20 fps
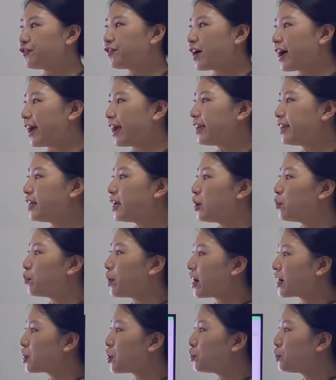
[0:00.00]
5, we
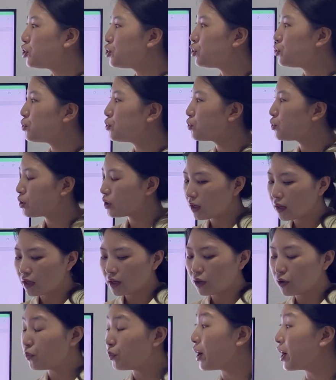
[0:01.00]
are going
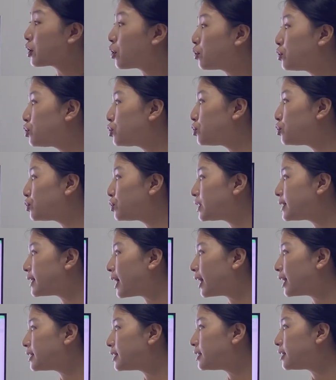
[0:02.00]
to
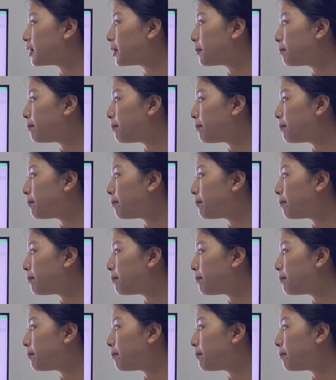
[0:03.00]
set the